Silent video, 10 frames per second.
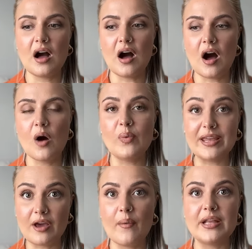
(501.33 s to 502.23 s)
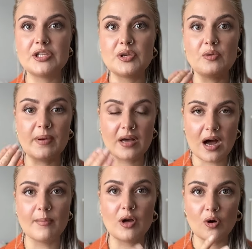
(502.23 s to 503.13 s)
are we going to
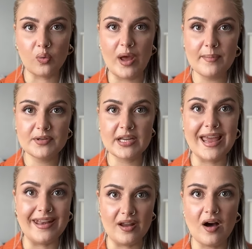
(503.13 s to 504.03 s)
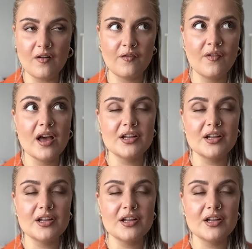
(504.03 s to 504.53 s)
become equipped enough